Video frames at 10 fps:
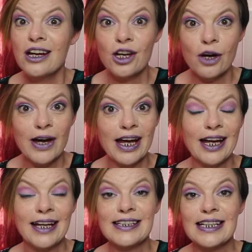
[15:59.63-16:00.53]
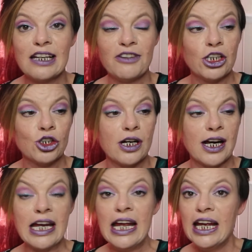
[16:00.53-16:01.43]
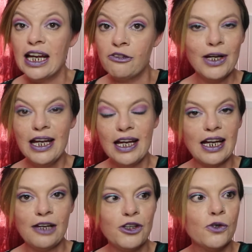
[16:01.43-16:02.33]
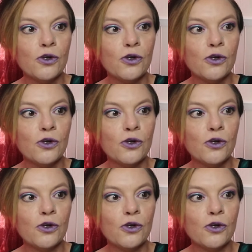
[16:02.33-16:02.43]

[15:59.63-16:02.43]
Go ahead, give it a try. If you